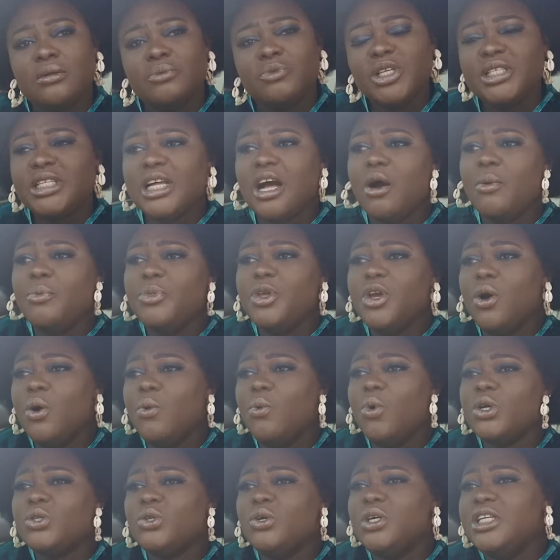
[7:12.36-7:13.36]
Peter Obi
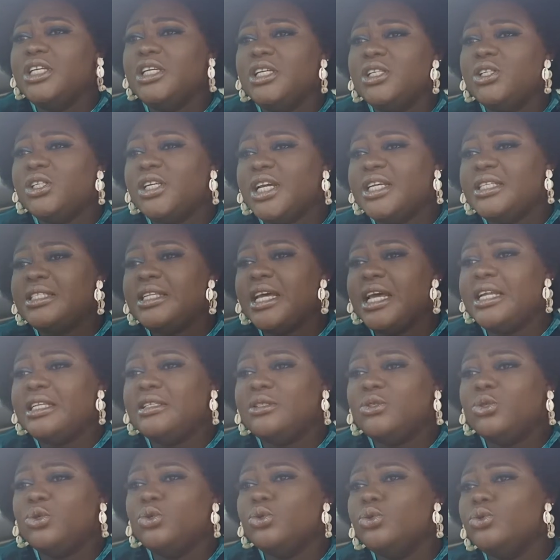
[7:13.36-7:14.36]
was only interested
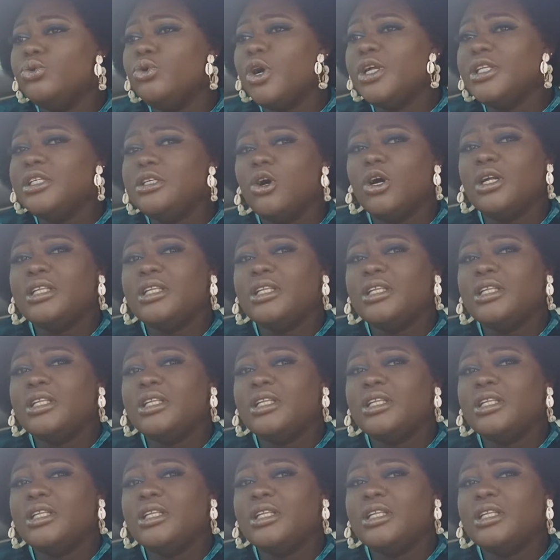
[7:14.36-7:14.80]
to run